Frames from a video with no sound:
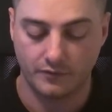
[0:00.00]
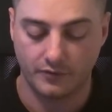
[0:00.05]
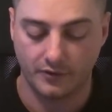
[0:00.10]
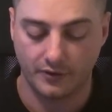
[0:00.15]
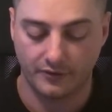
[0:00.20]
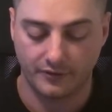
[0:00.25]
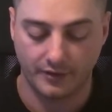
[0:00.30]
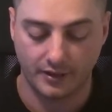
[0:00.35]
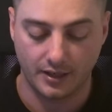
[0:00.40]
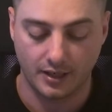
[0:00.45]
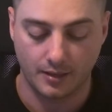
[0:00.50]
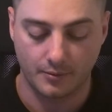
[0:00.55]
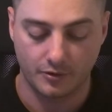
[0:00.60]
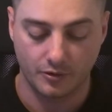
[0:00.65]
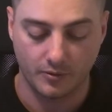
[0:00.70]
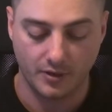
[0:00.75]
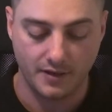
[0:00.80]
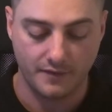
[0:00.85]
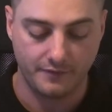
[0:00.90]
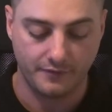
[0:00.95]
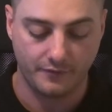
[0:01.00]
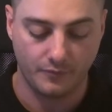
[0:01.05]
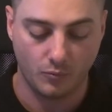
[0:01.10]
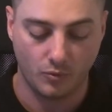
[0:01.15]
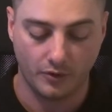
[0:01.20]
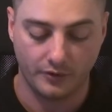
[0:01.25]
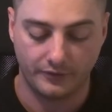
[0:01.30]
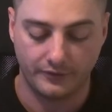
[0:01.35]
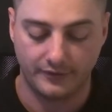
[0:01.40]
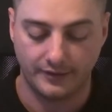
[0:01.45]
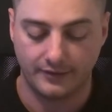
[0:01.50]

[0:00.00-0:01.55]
for the CWF was